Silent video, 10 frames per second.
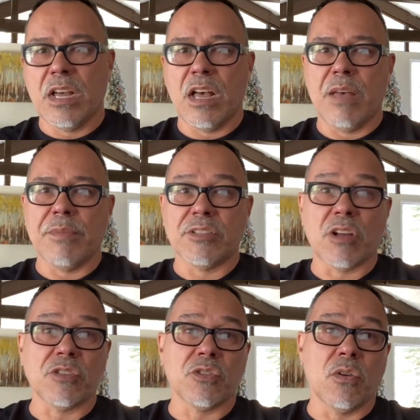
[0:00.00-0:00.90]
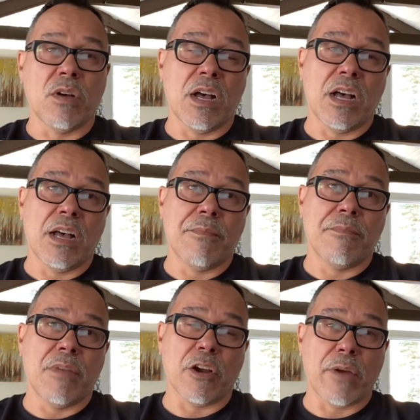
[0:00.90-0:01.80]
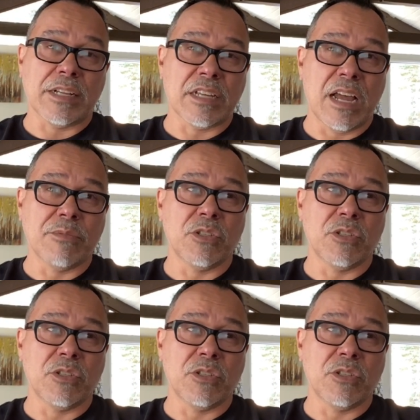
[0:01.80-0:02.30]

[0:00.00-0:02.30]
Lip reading: it's also a great time